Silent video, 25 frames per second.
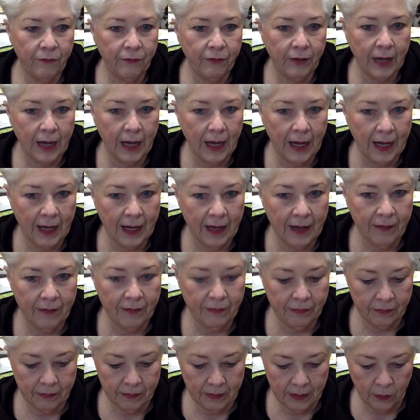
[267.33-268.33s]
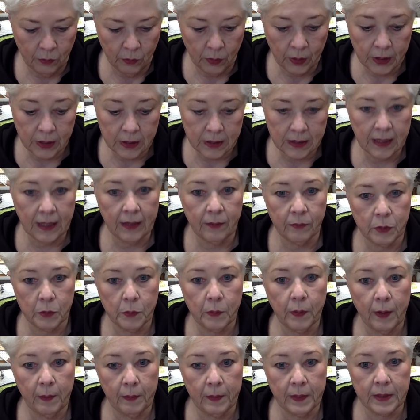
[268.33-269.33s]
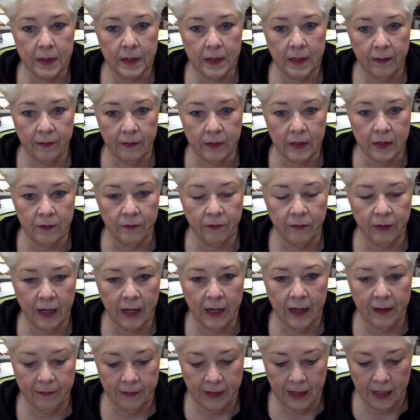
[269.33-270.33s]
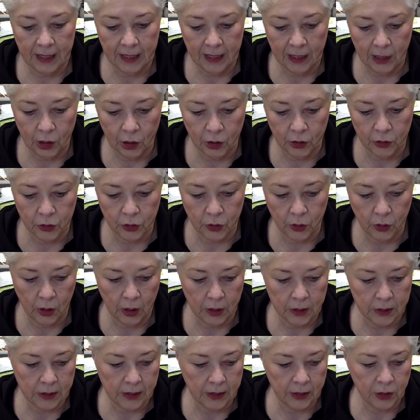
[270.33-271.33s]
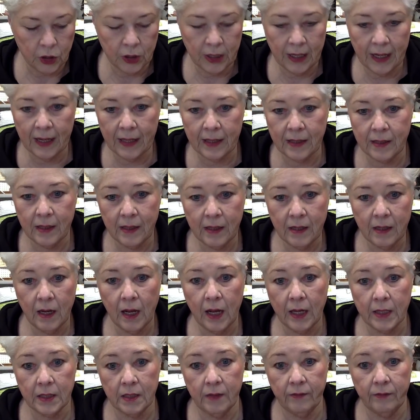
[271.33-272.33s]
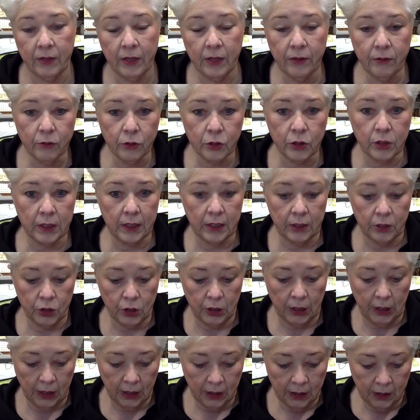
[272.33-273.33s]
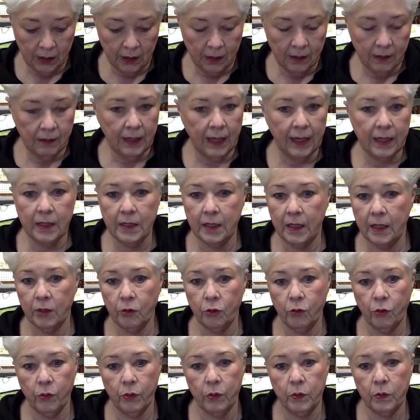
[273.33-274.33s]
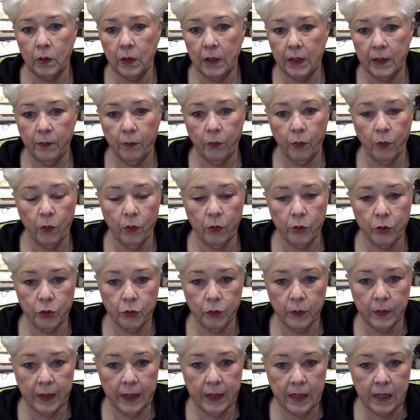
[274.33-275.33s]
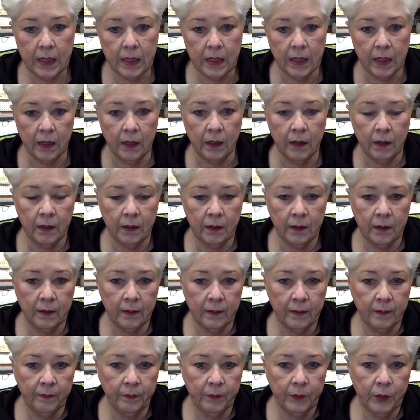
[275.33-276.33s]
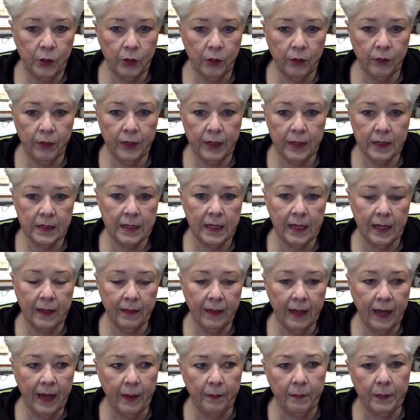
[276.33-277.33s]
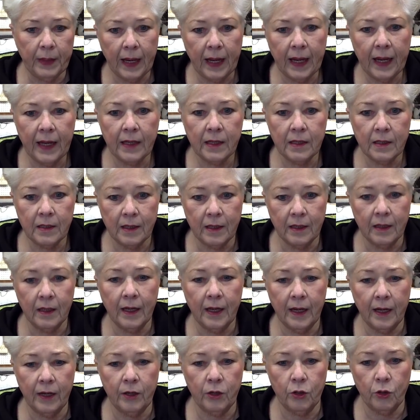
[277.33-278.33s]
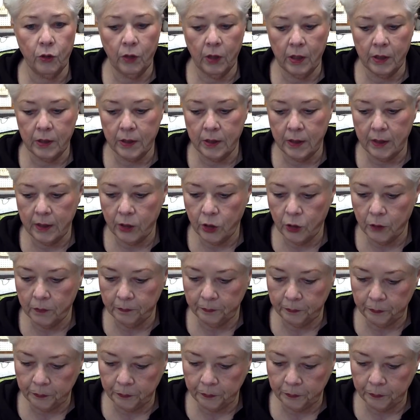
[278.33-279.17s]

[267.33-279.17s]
I want to say it was probably 75 that I learned to cross stitch, and I'd done lots of other stitching. I'd done crewel embroidery and, you know, things like that, but I hadn't done counted cross stitch.